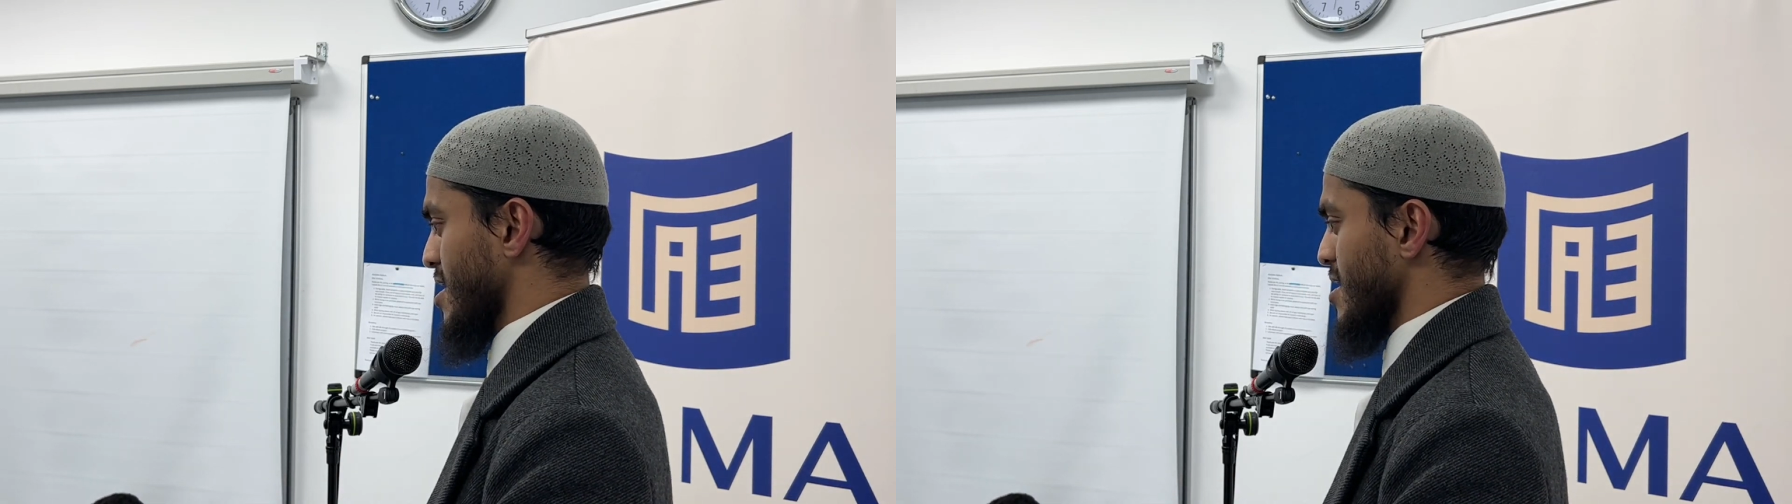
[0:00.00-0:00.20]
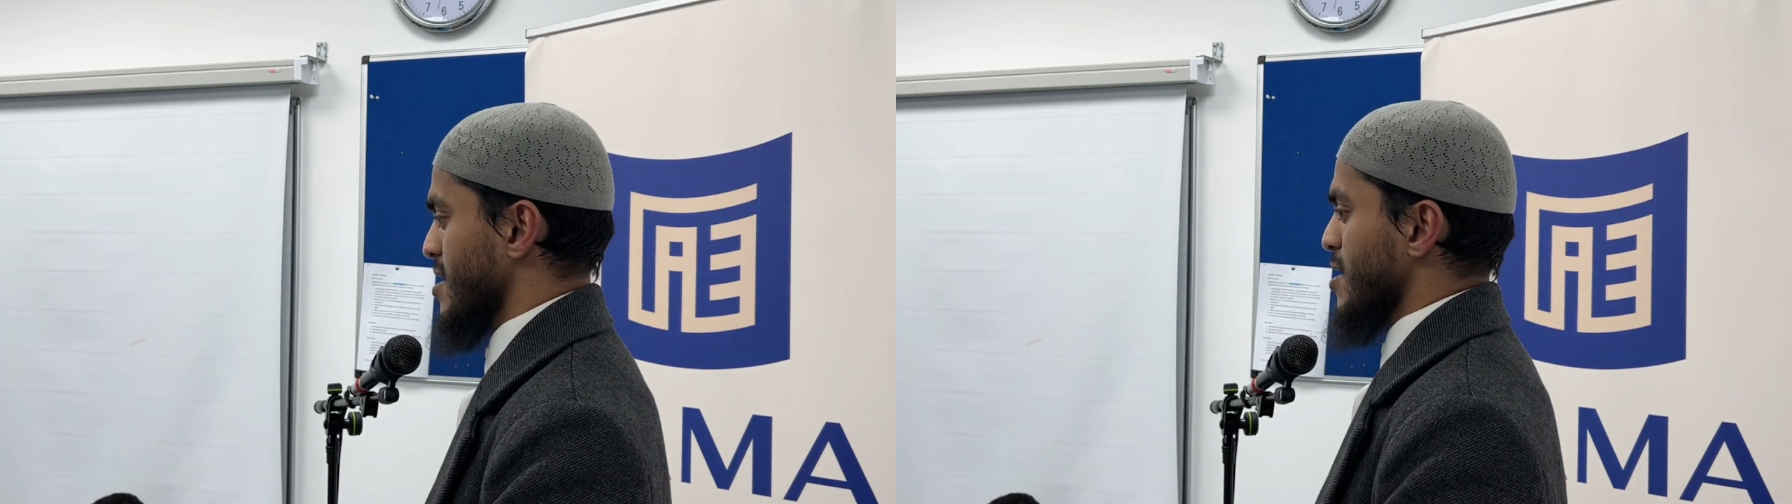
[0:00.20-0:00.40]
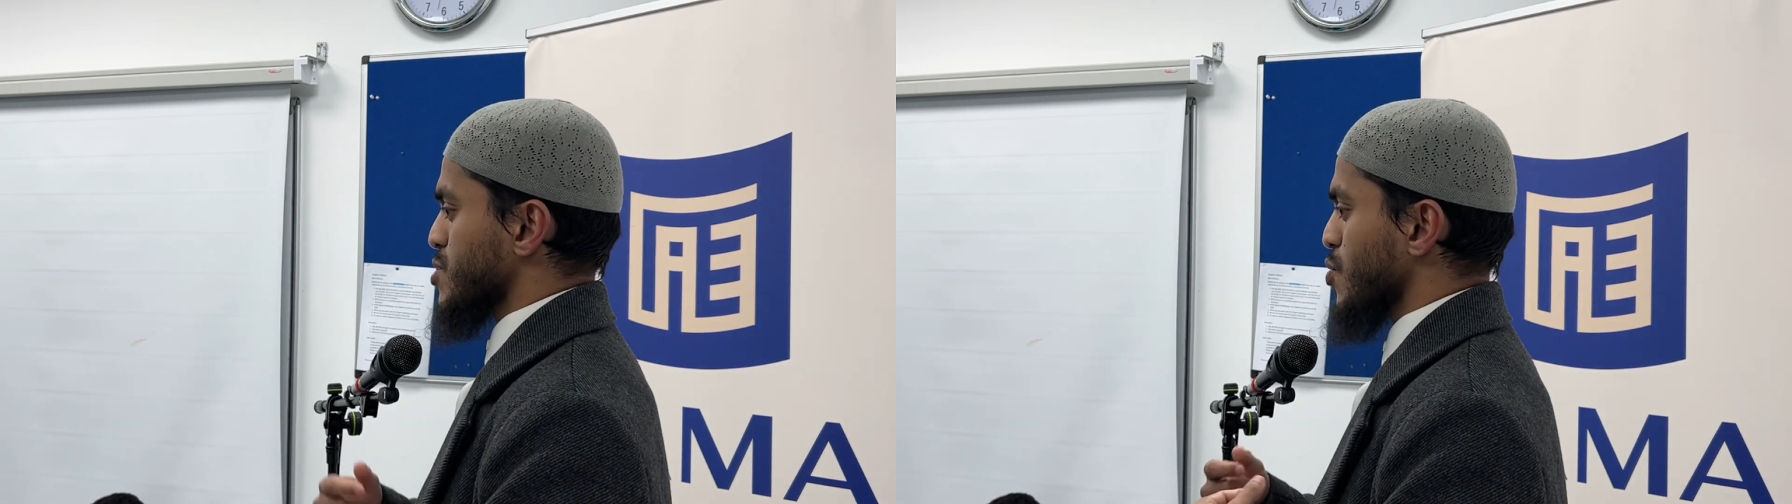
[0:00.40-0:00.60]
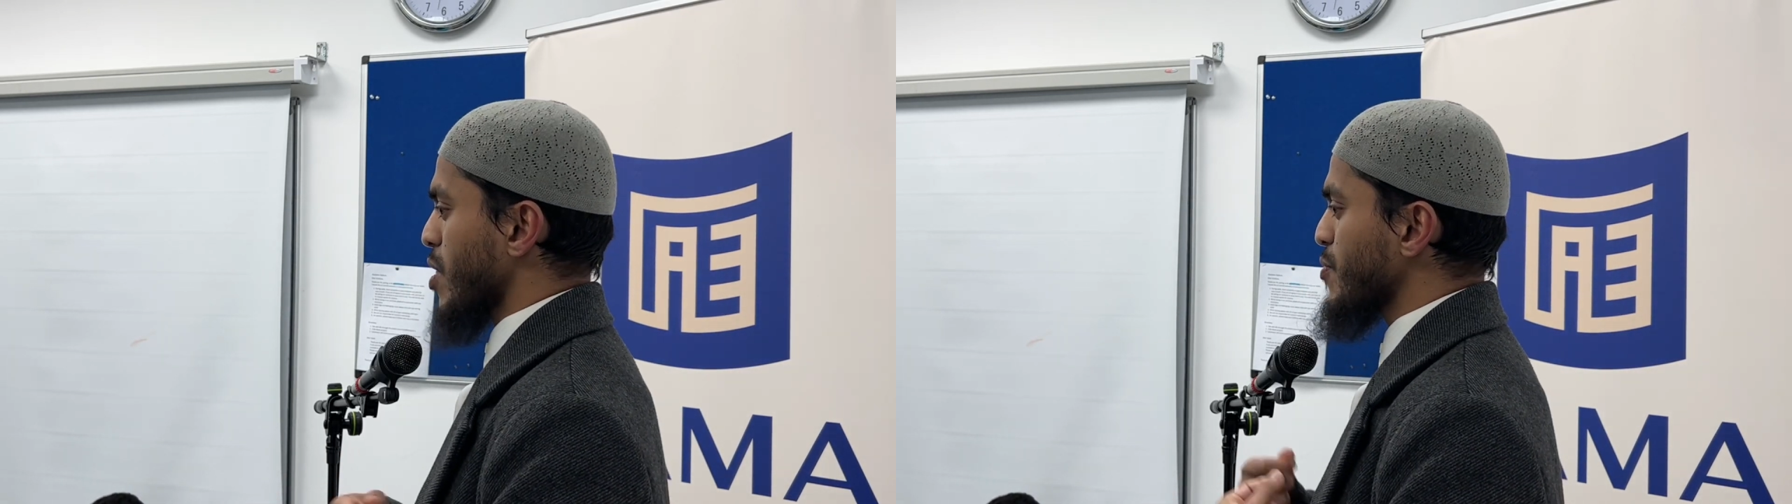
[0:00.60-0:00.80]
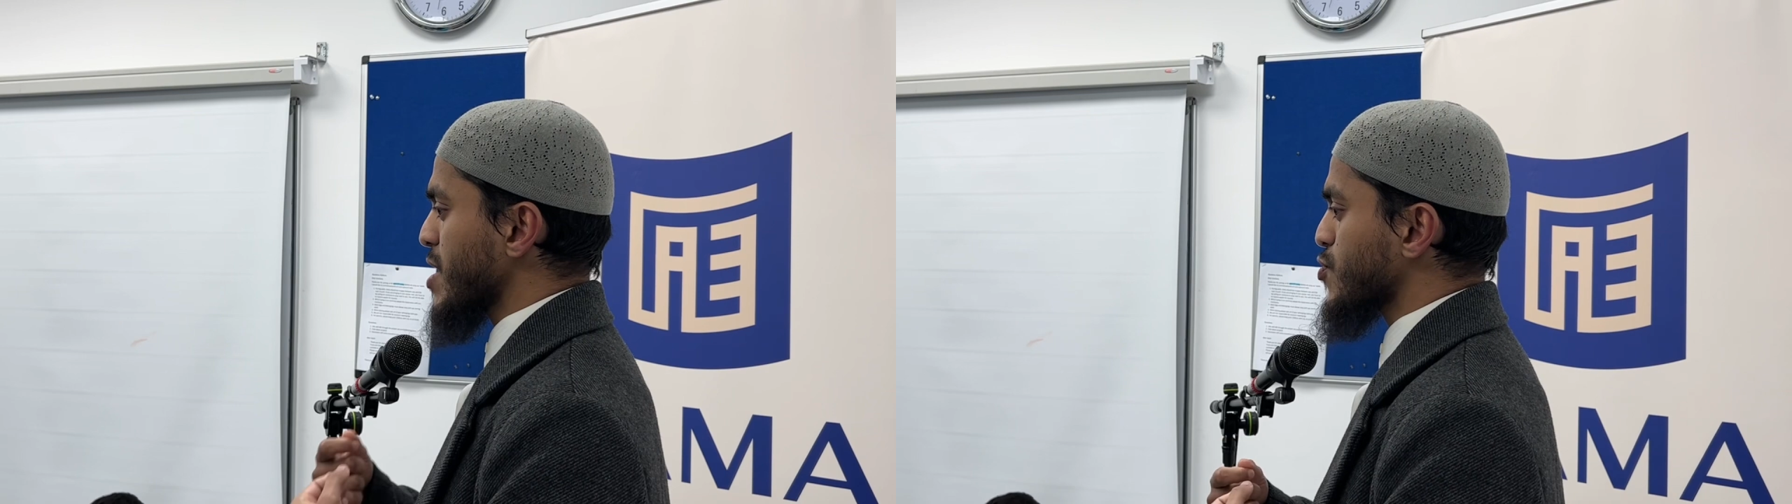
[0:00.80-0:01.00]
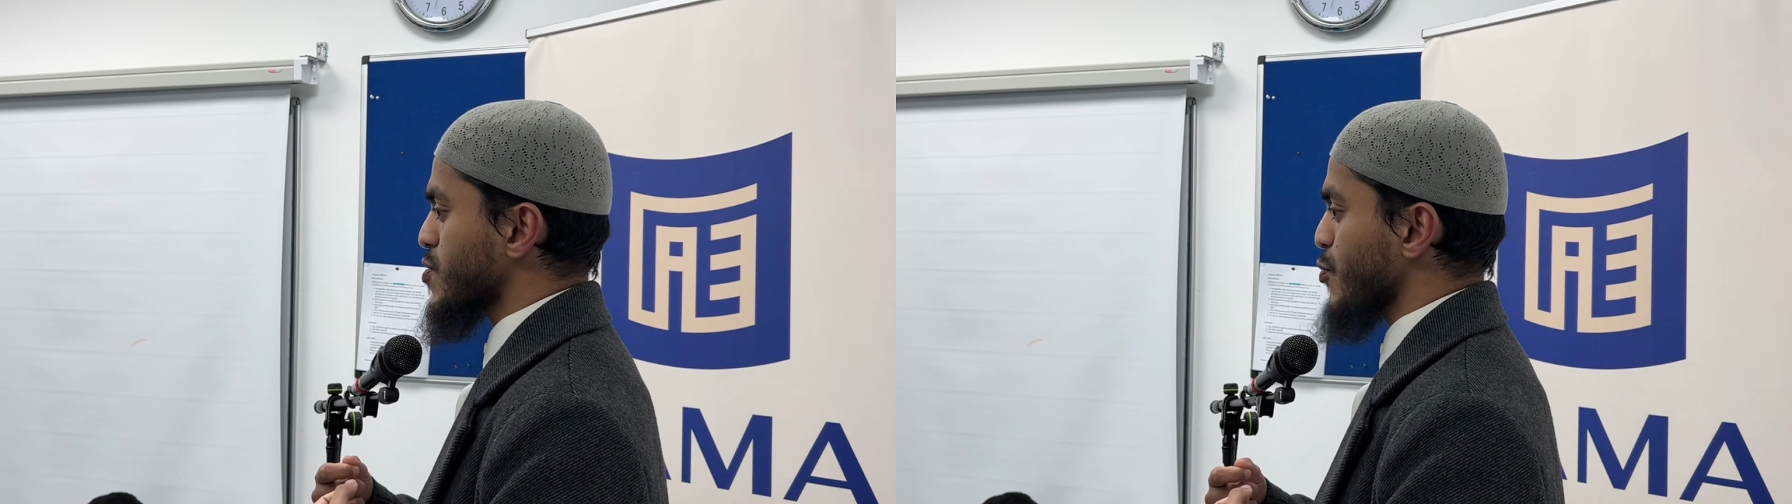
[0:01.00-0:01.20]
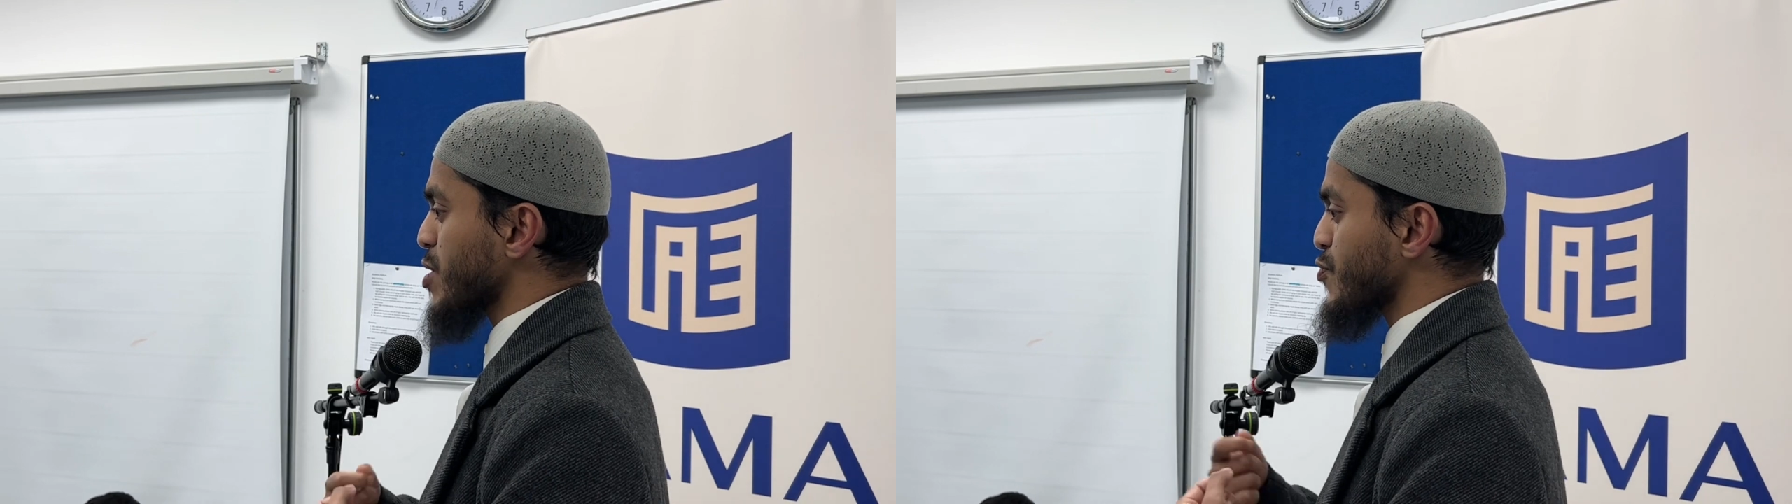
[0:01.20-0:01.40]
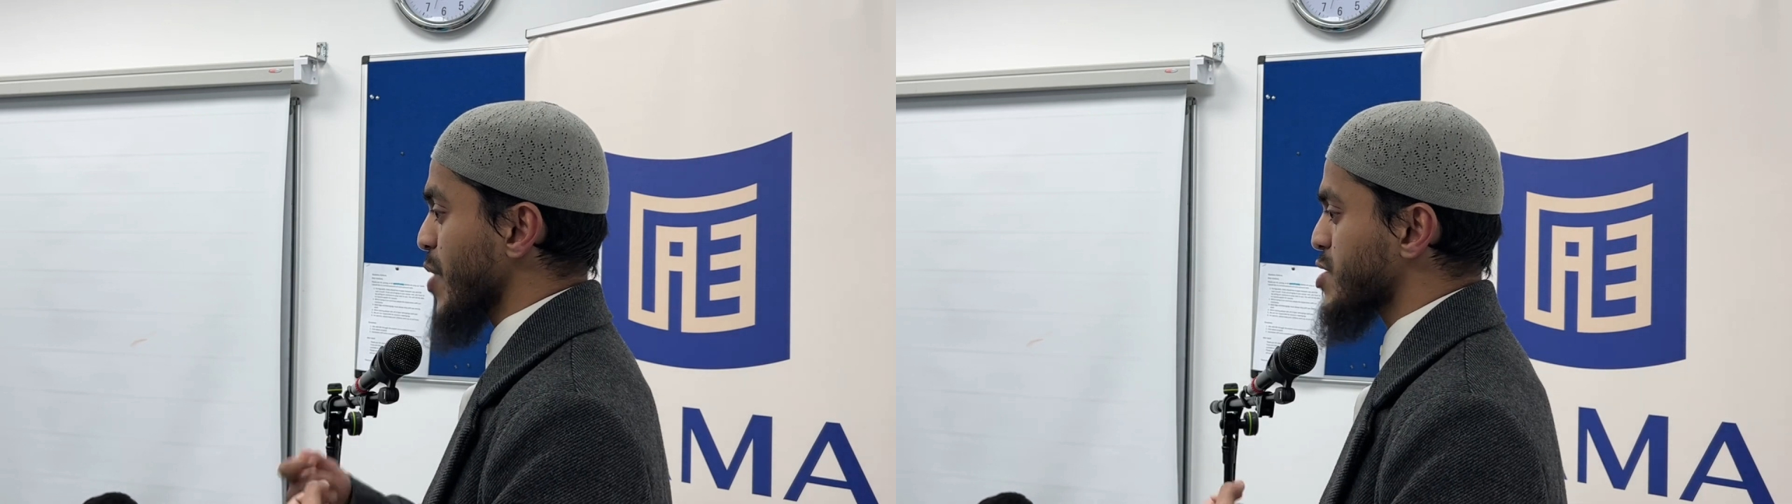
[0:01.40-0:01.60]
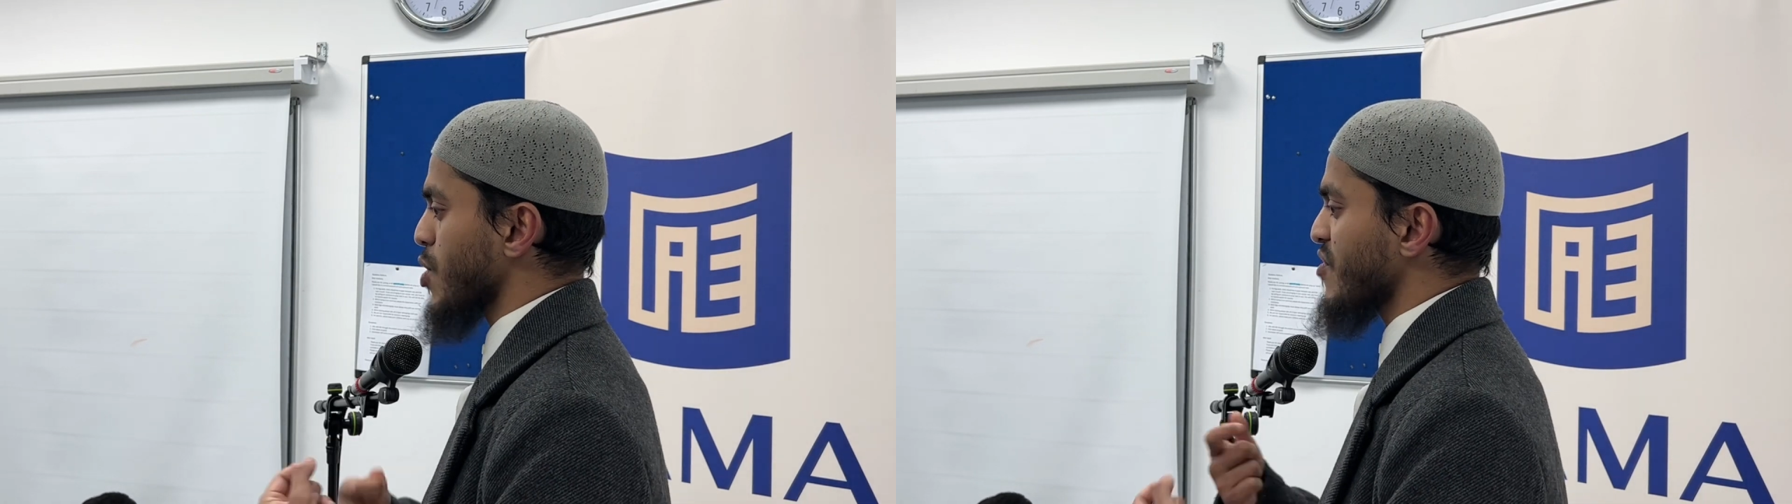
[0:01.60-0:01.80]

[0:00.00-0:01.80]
Yeah. So one way to